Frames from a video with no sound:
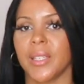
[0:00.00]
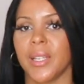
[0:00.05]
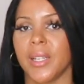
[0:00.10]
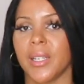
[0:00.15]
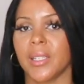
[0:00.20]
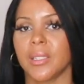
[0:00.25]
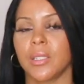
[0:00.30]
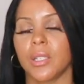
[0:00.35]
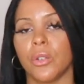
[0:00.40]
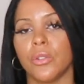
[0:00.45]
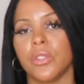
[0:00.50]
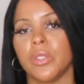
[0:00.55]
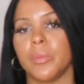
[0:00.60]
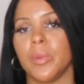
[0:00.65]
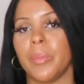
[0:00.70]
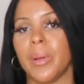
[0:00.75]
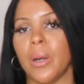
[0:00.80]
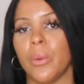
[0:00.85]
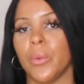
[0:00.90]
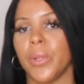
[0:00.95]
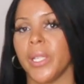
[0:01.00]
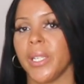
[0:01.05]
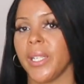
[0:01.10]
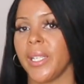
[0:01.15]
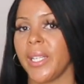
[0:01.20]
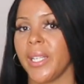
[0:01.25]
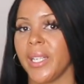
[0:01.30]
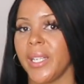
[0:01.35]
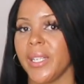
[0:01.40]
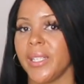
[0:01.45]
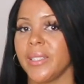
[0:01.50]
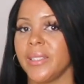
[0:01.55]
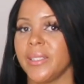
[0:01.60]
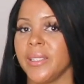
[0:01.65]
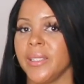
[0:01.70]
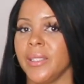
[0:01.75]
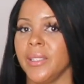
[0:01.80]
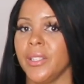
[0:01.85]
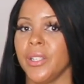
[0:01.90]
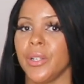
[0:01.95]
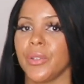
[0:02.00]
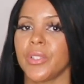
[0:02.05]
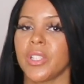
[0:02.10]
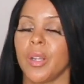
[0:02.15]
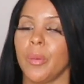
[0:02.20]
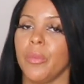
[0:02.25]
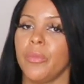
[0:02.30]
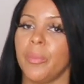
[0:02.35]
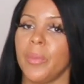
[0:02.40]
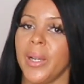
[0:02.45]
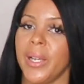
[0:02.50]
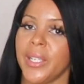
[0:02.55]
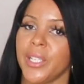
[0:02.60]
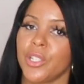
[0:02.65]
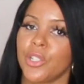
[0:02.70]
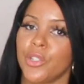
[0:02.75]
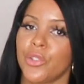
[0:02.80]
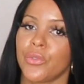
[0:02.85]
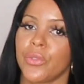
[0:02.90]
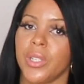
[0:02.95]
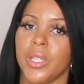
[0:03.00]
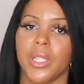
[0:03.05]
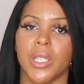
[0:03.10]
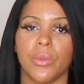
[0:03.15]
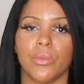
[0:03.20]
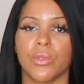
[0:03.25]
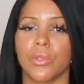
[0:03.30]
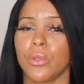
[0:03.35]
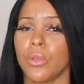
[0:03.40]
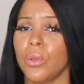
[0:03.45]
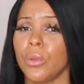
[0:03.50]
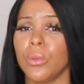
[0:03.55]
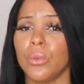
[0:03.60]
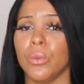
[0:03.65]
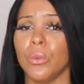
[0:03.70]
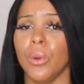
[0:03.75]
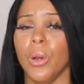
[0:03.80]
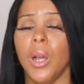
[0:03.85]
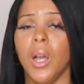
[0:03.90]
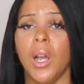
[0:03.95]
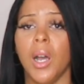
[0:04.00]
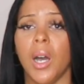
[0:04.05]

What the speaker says: And I told him about wanting kids and, you know, some of my history, and he was cool.